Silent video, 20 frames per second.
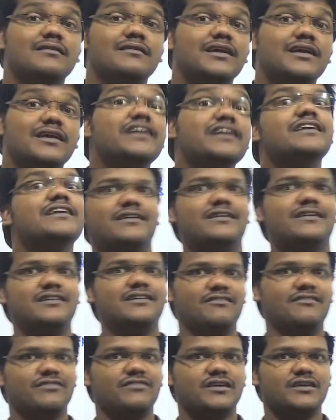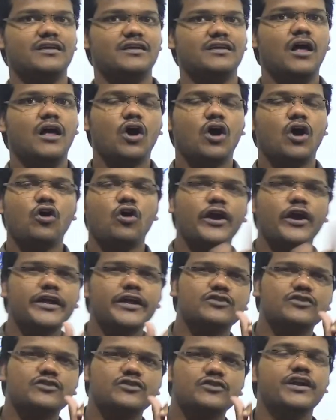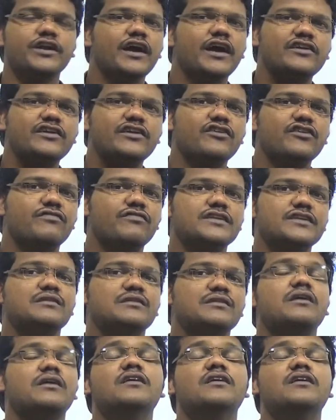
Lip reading: Inductive effect. According to inductive effect, the